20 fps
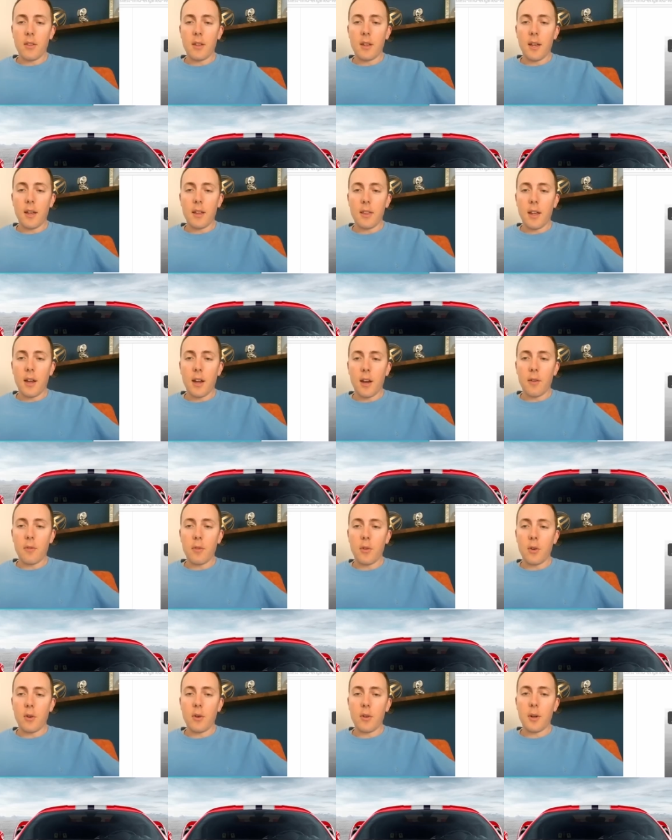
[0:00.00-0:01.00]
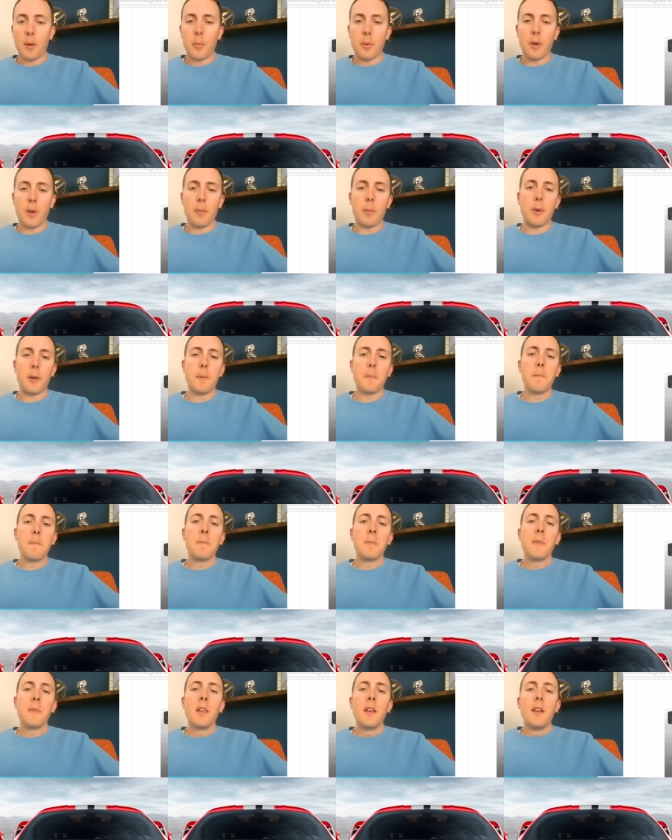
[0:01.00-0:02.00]
They had the airflow going up here, but
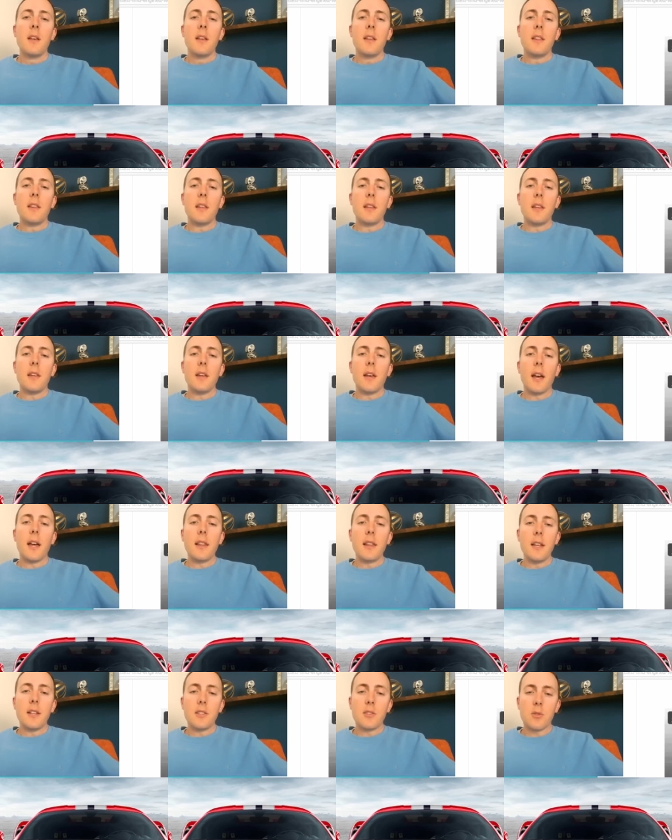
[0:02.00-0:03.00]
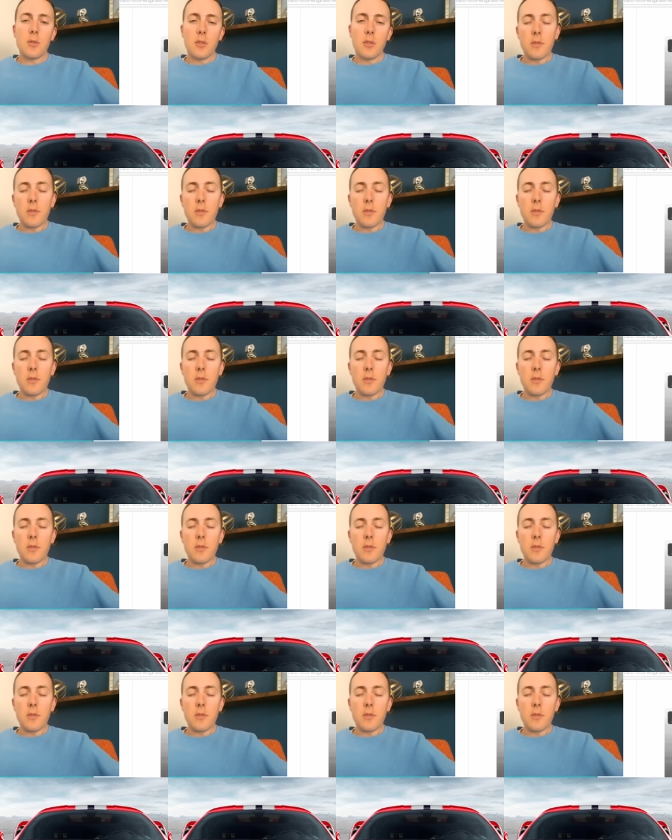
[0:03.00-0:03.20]
the headlights sort